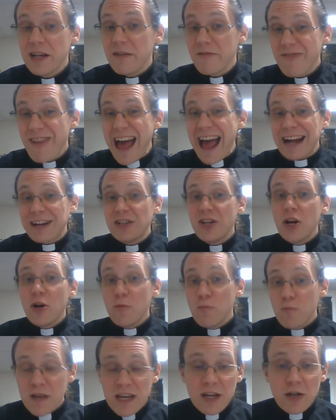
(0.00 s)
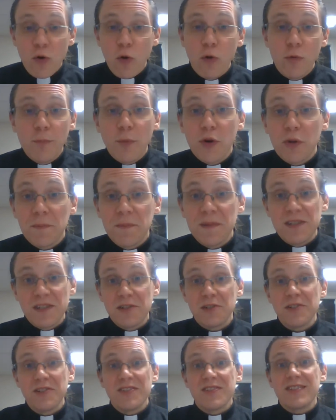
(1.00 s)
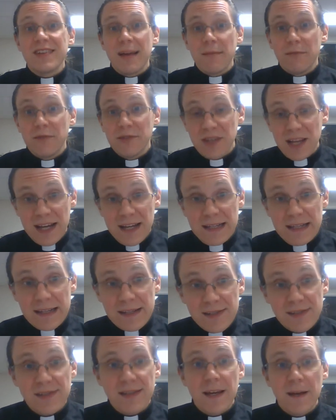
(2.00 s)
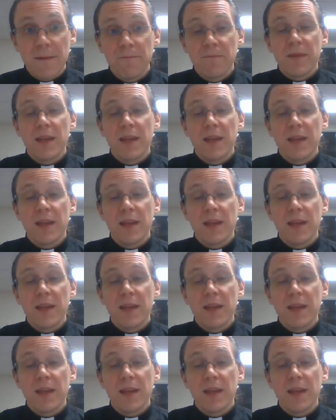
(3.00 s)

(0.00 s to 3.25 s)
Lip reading: In fact, we can hold both positions simultaneously.